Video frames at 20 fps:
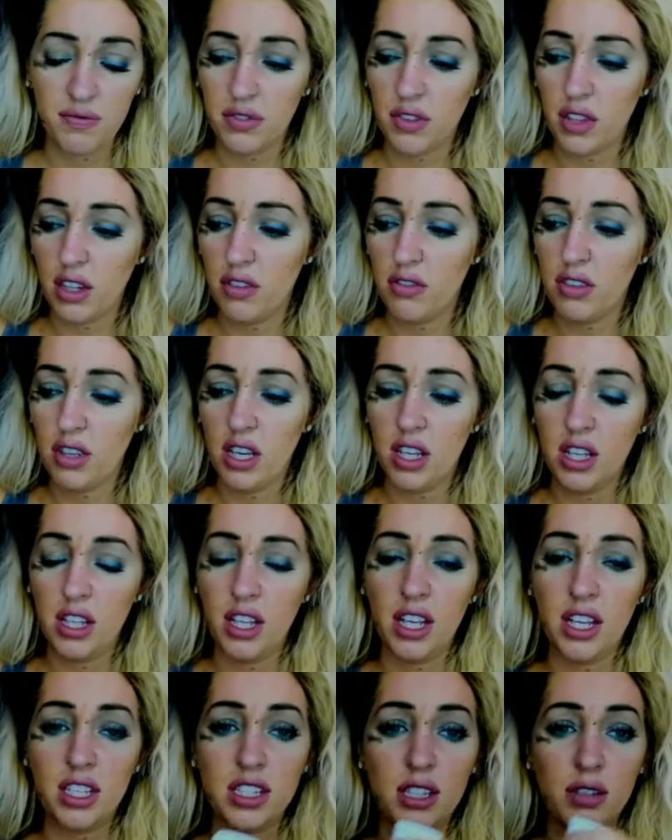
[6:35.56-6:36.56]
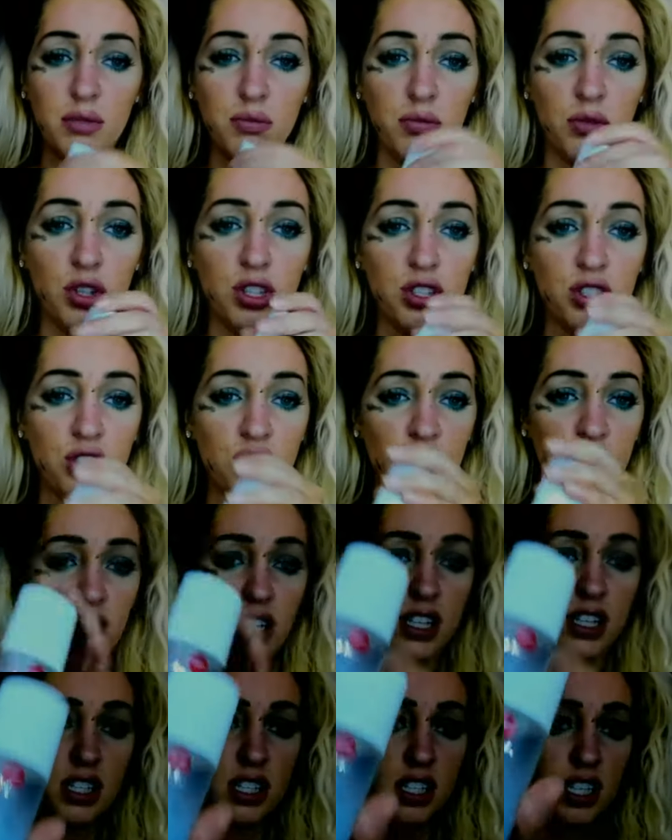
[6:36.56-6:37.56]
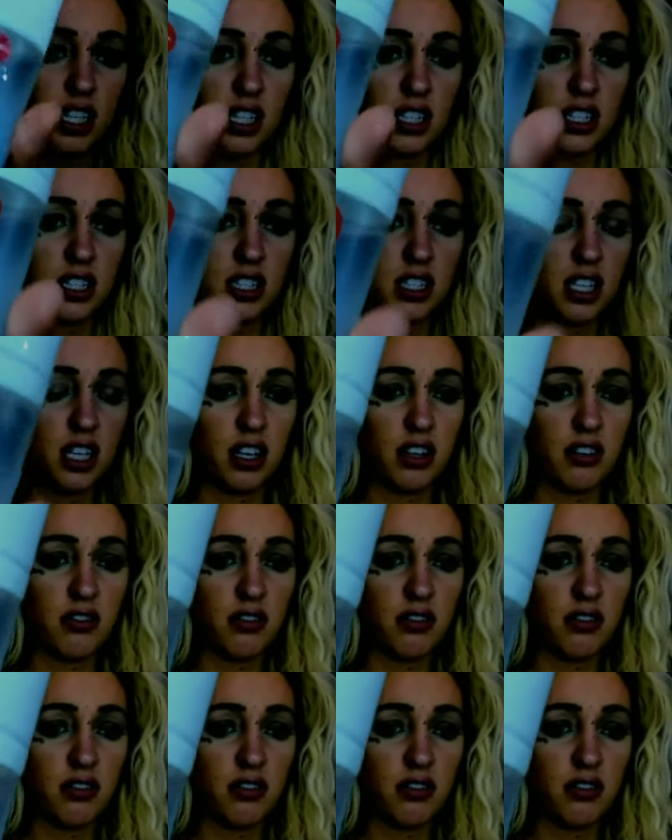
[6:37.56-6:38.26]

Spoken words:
I've got like some moisturizing stuff